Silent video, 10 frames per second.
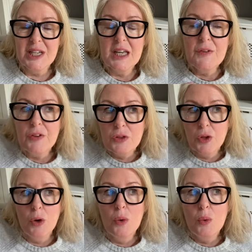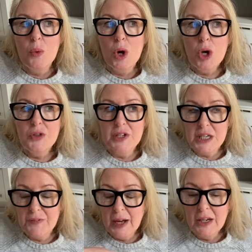even though the
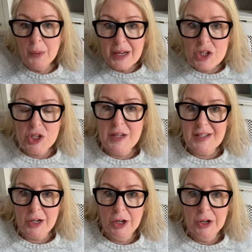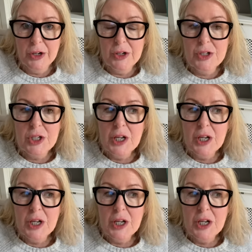devaluation has occurred